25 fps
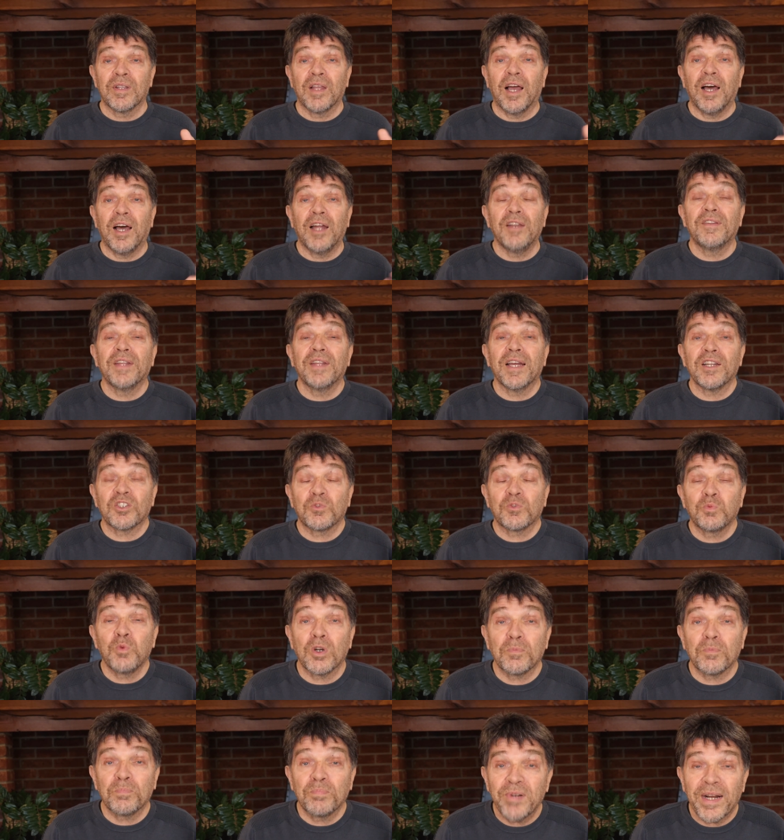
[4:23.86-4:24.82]
And that's
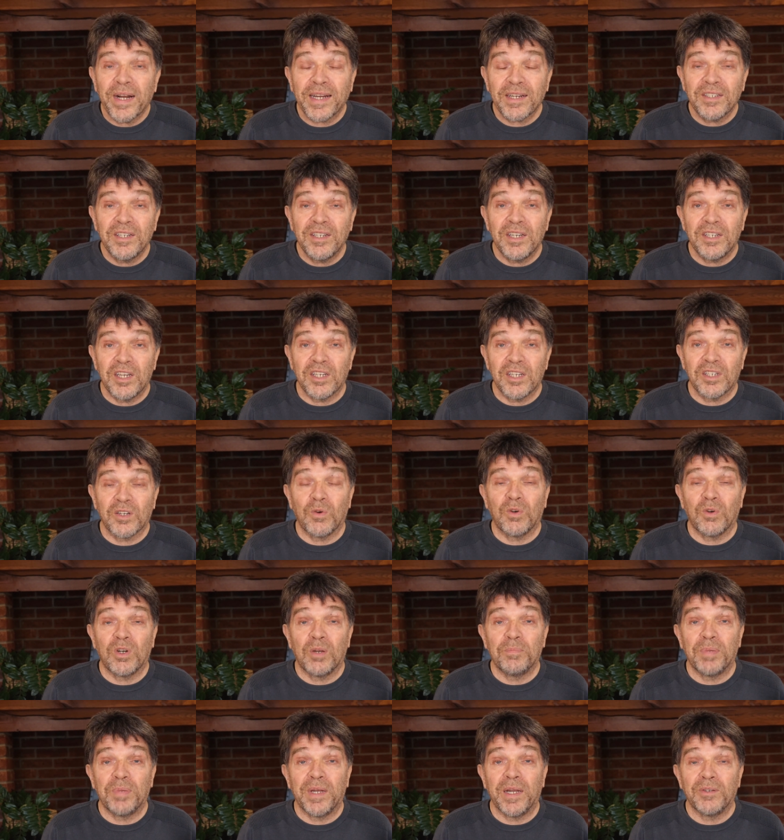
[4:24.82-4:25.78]
what practice is
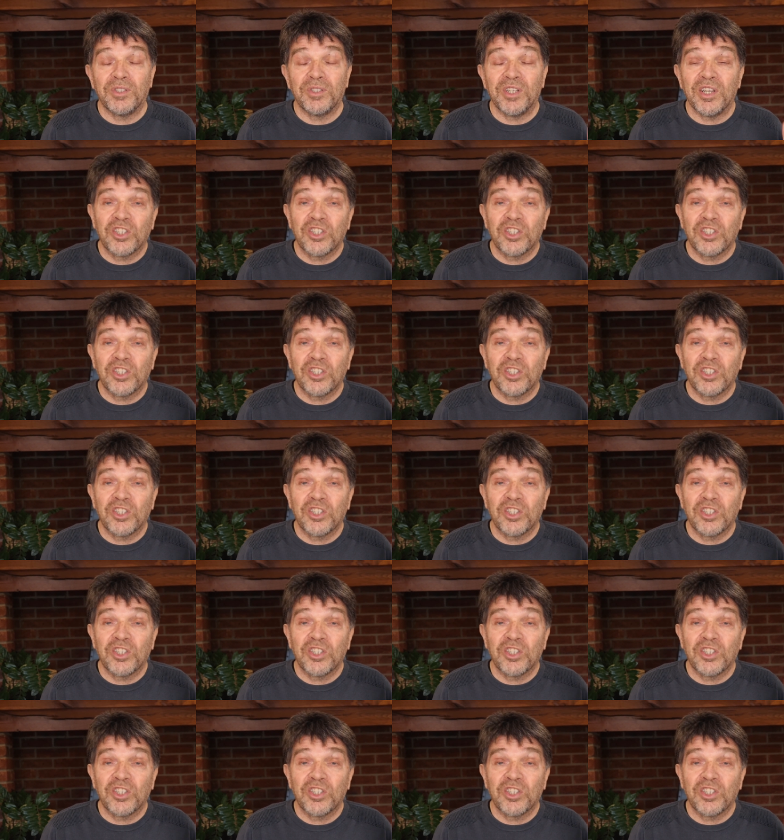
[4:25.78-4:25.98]
all about.